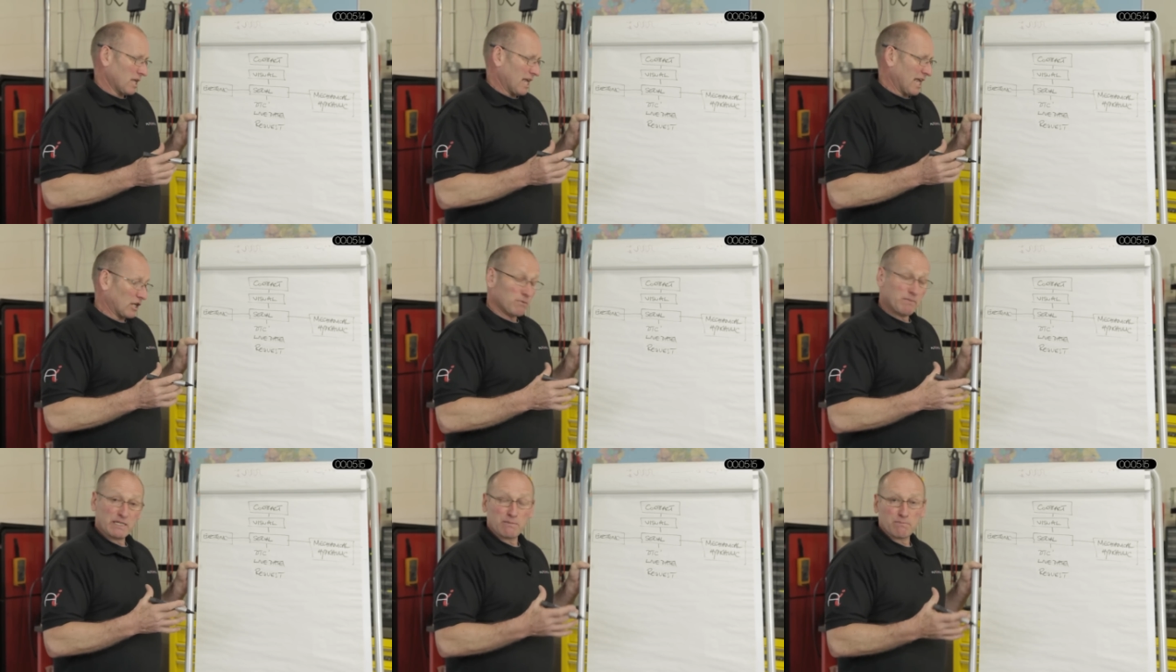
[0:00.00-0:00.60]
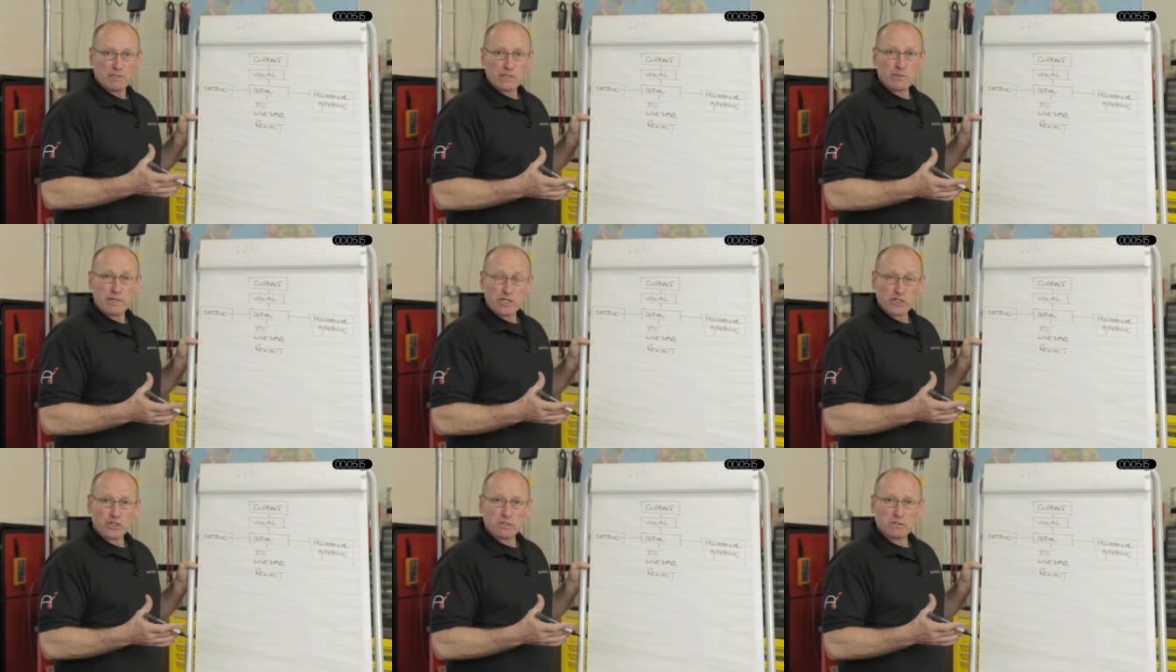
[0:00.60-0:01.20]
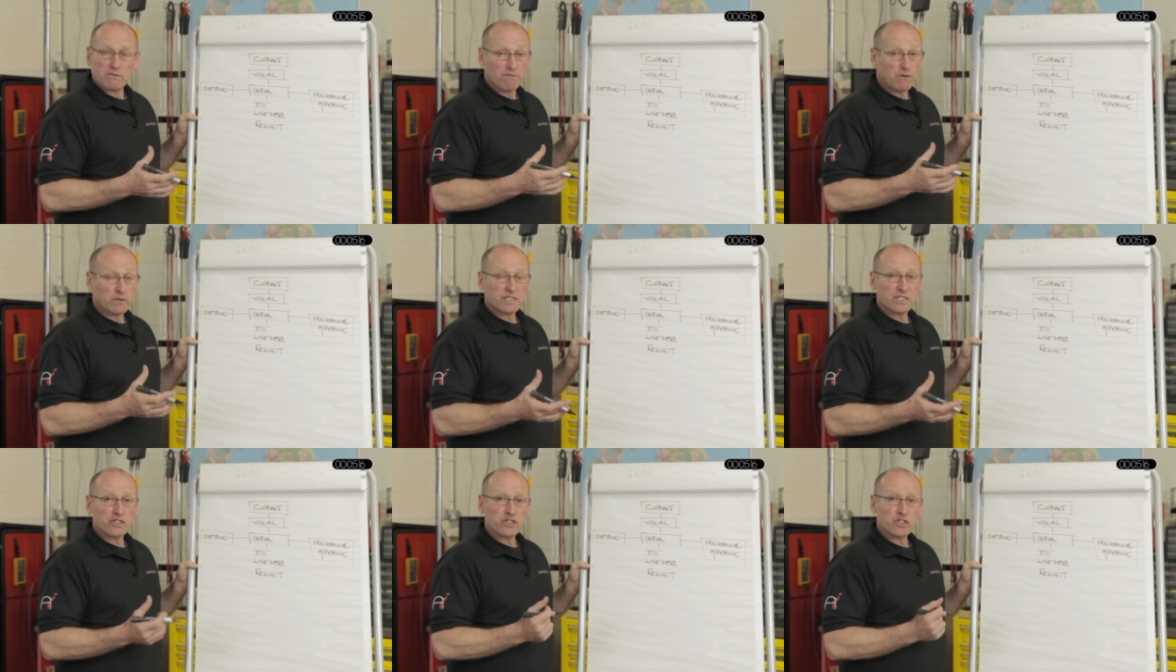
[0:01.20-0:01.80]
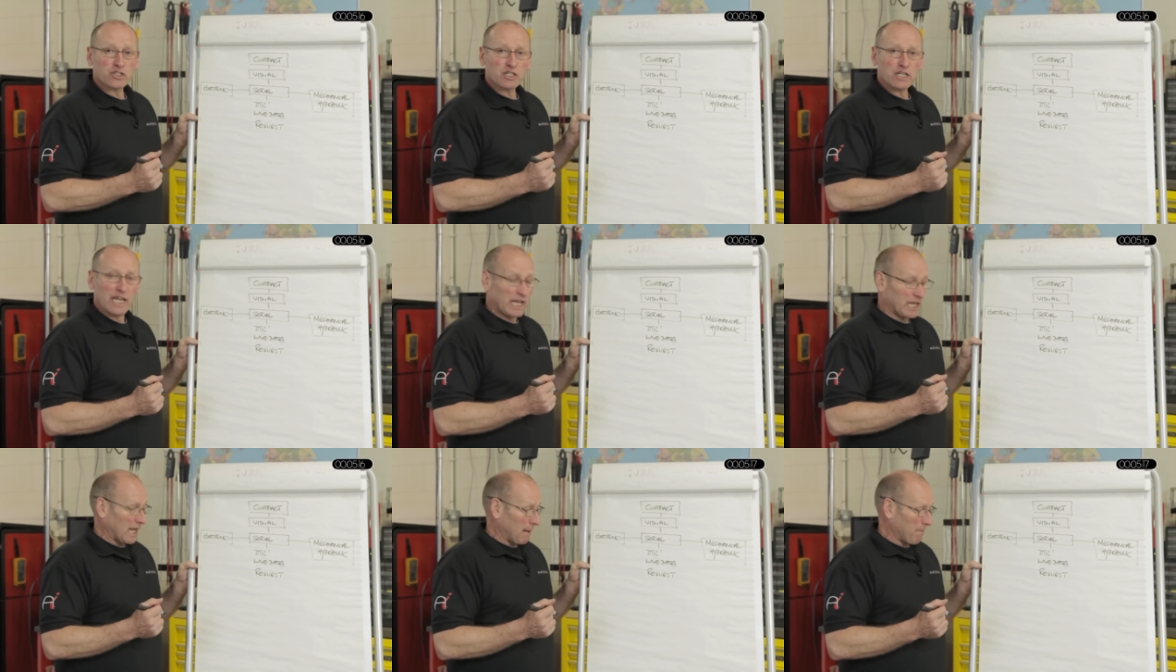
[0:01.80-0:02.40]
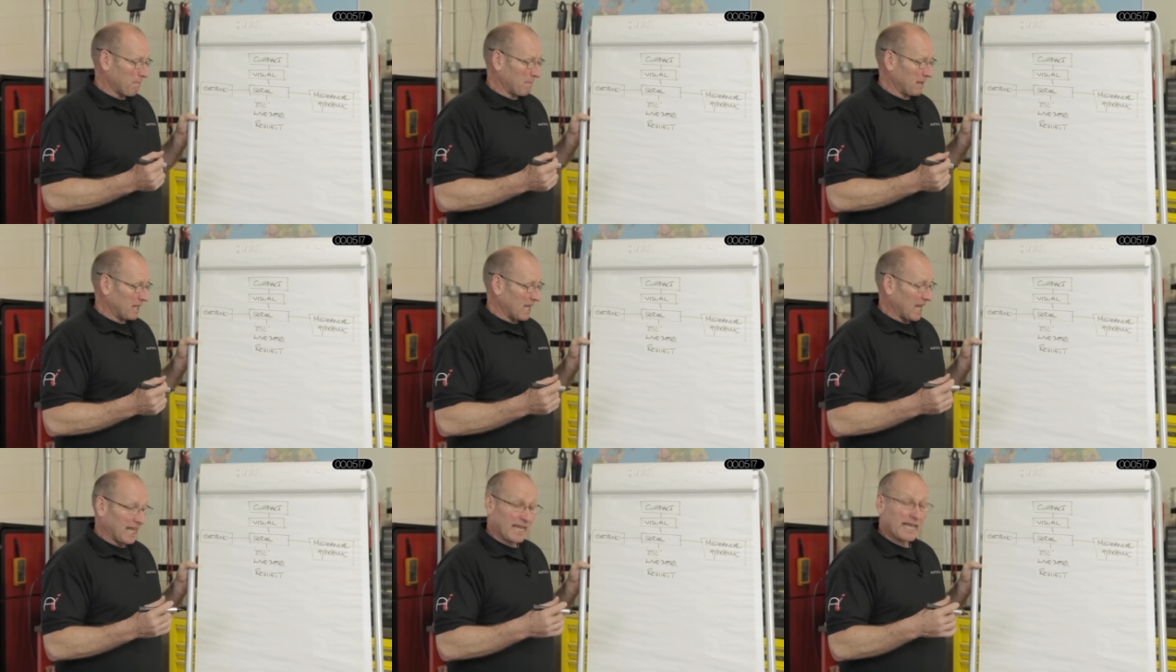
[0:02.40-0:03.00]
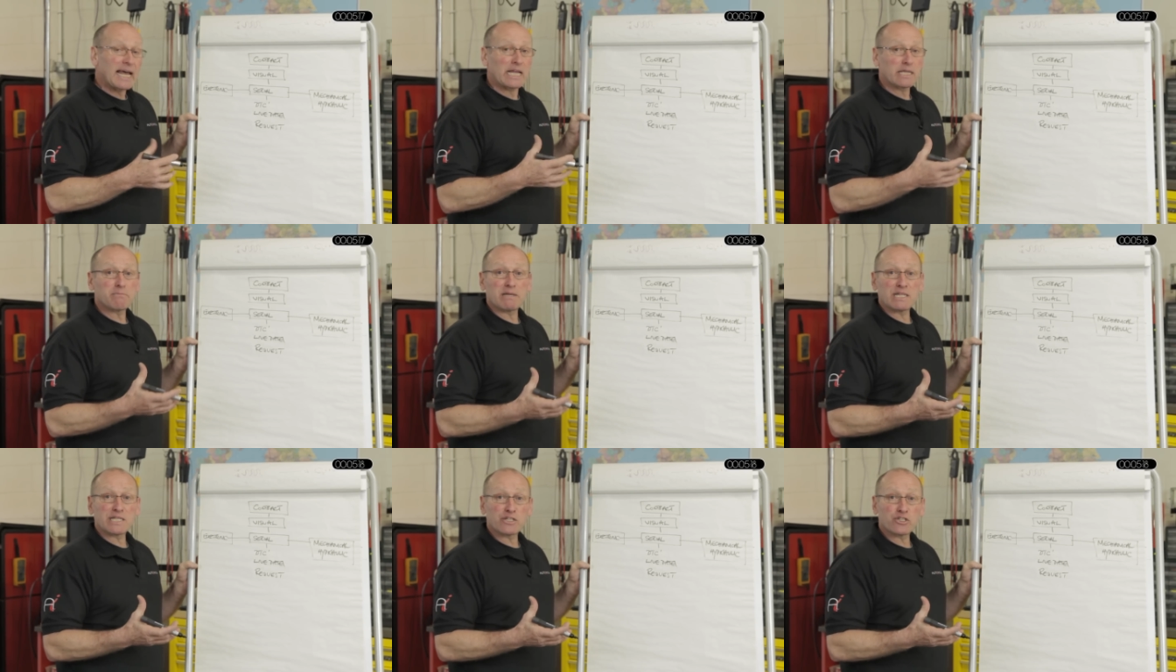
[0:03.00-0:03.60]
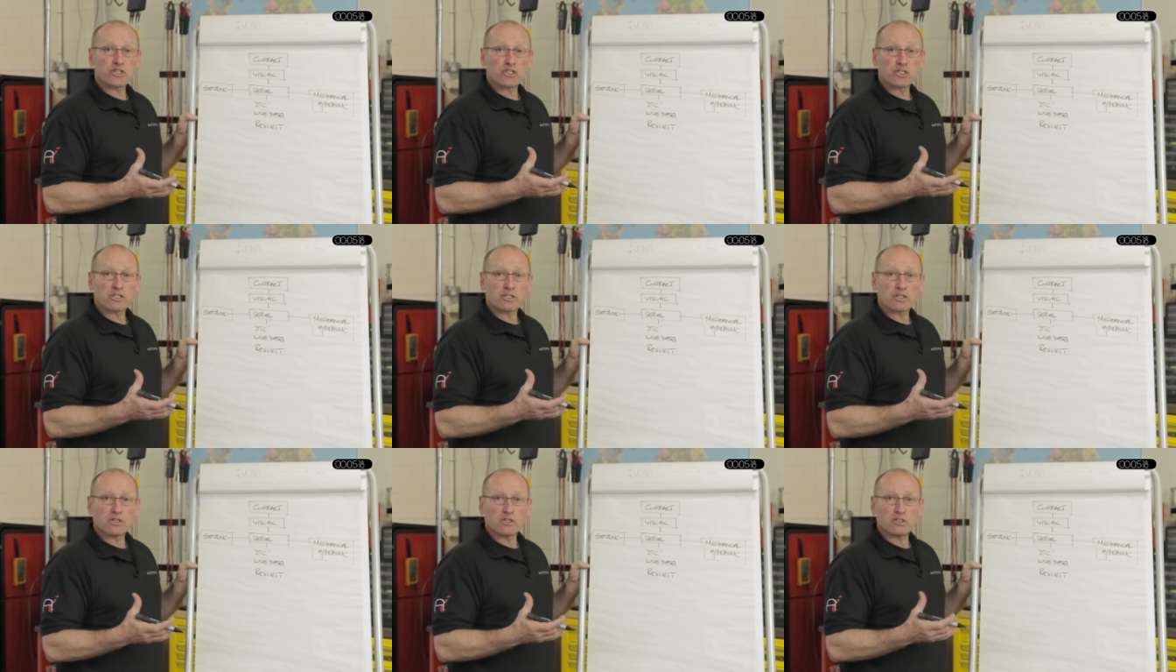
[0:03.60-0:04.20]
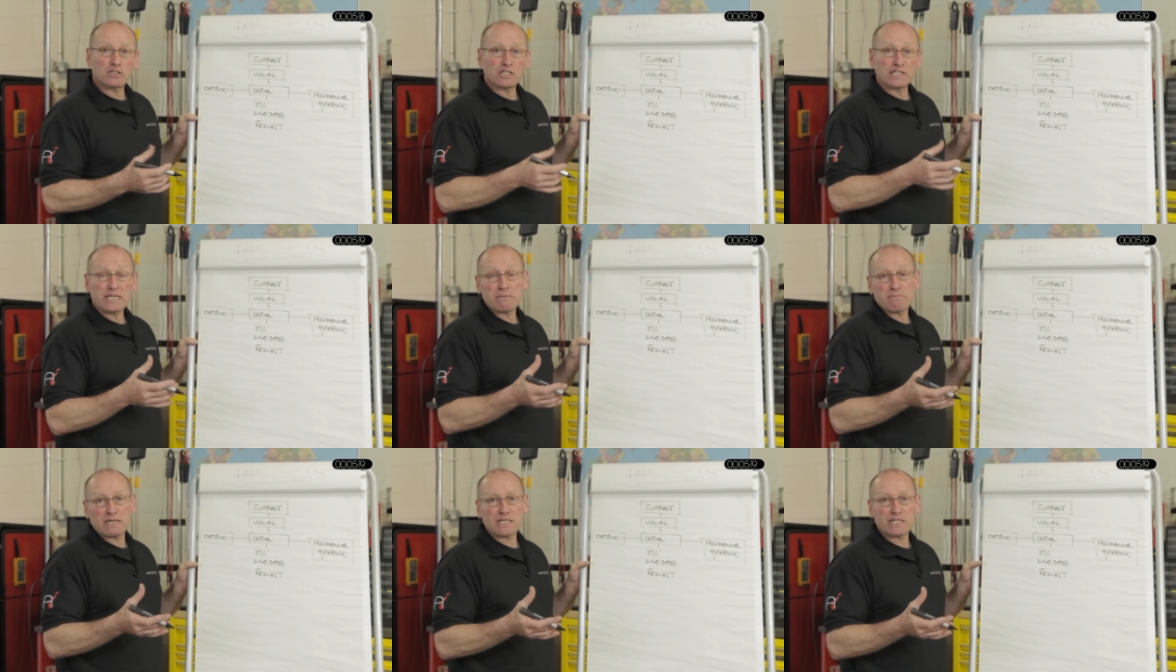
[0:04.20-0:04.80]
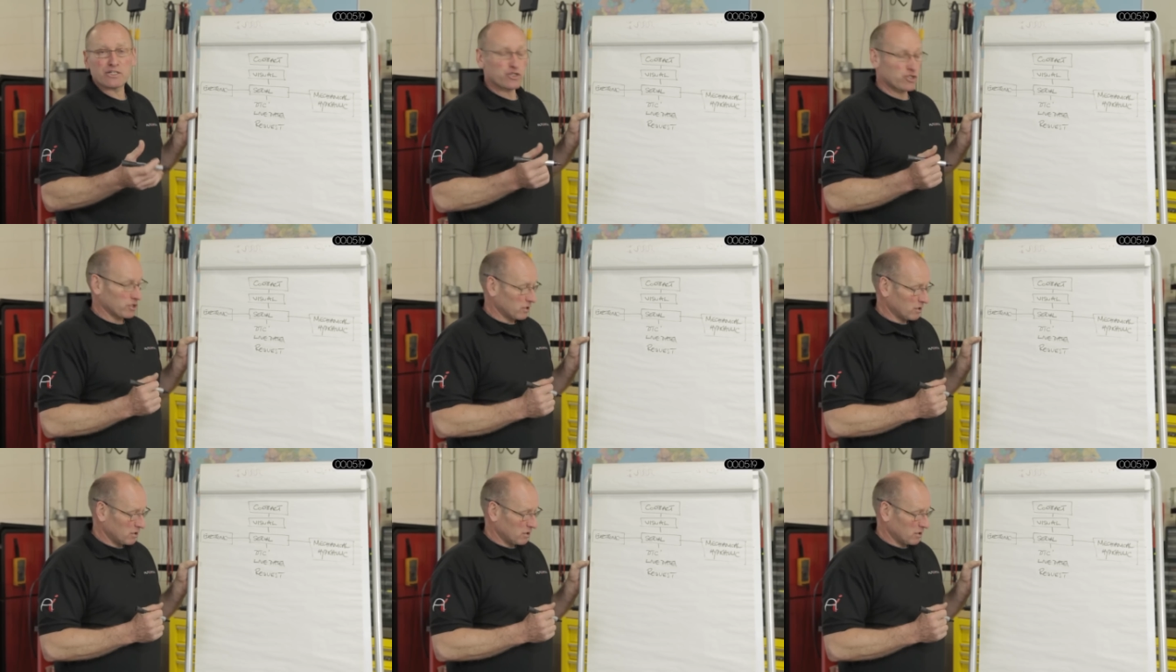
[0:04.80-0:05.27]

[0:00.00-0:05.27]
It could be a simple switch, voltage. It can be a CAN message, or LIN message,